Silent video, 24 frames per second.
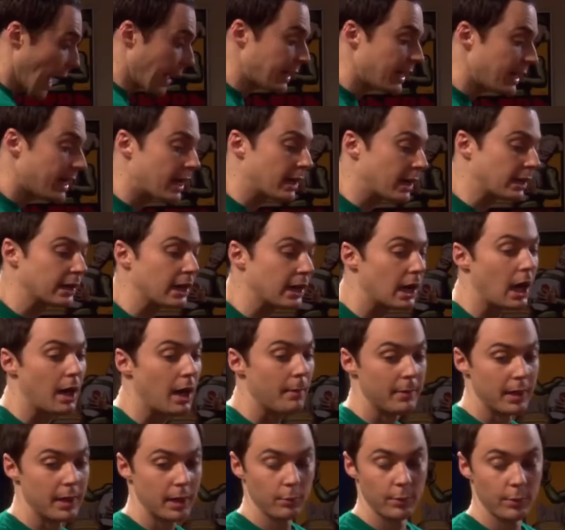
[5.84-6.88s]
I can't
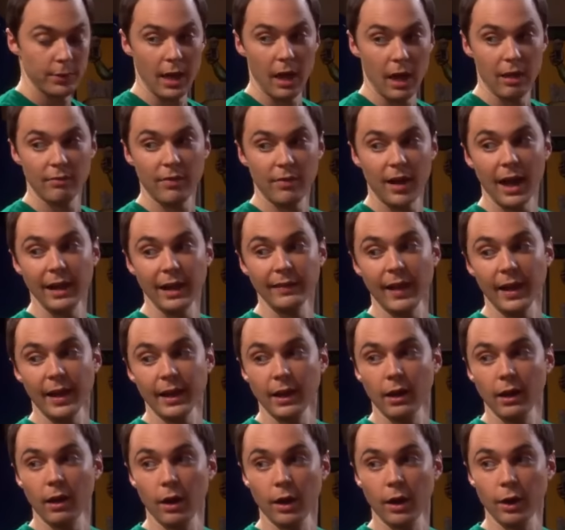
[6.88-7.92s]
comment without
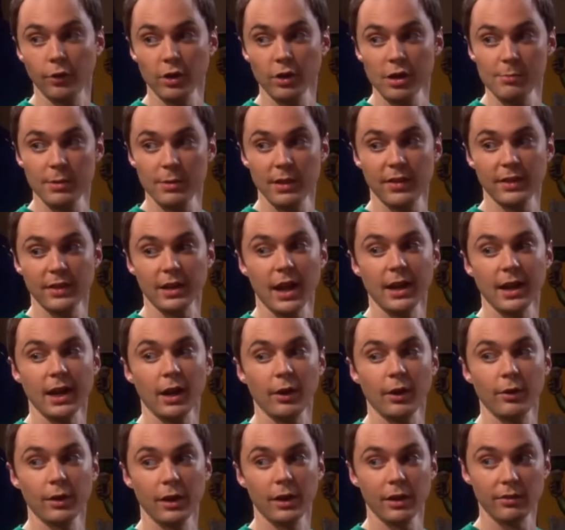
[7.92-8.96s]
violating our agreement that I
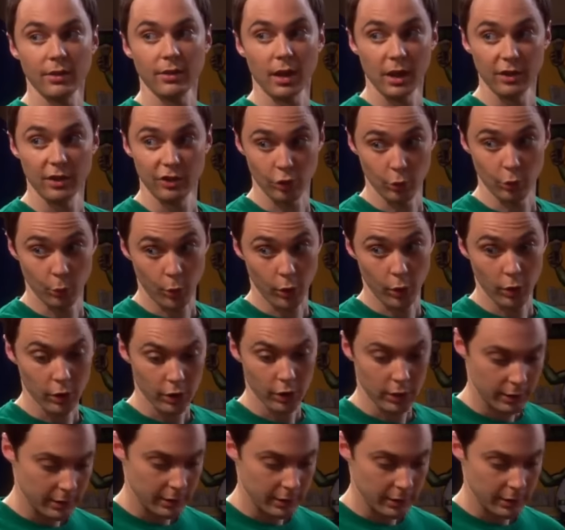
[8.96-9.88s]
not criticize your work.